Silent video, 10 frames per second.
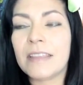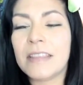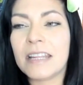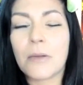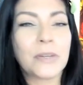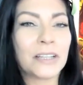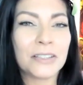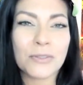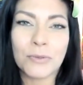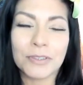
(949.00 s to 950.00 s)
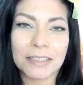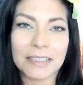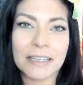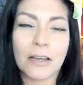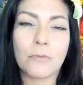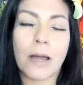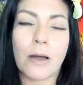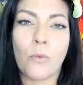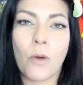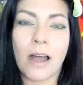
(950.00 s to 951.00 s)
And then I went on this whole thing
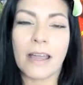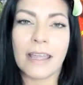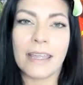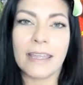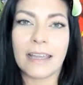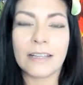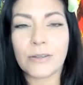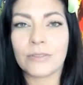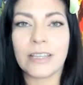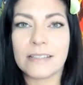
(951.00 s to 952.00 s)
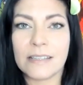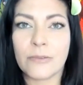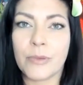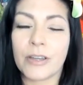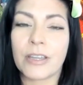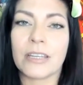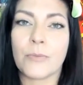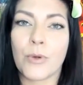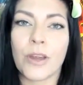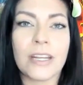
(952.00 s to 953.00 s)
about why I don't like C M Punk anymore.